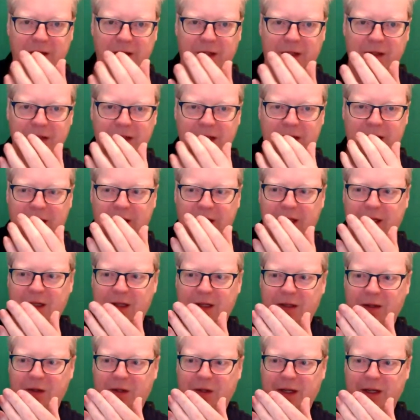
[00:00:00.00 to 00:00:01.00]
So it's
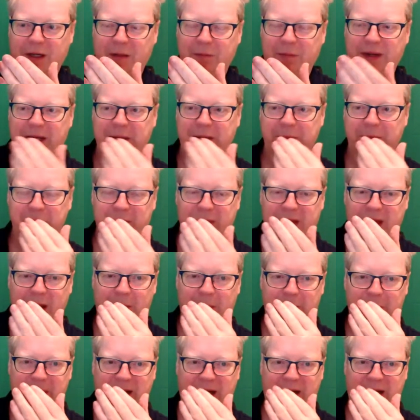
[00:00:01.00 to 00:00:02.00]
looking at me
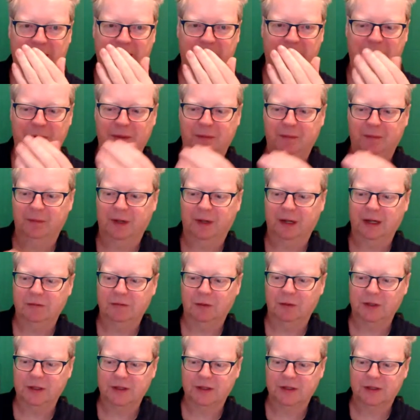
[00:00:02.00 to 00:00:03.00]
and picking up
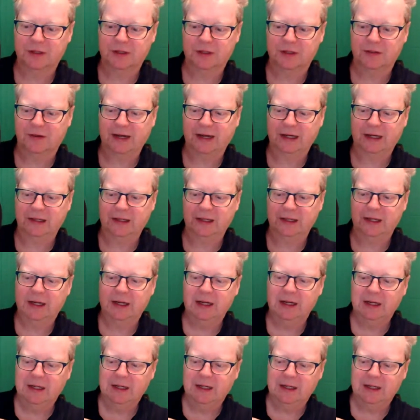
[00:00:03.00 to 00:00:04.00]
my voice directly.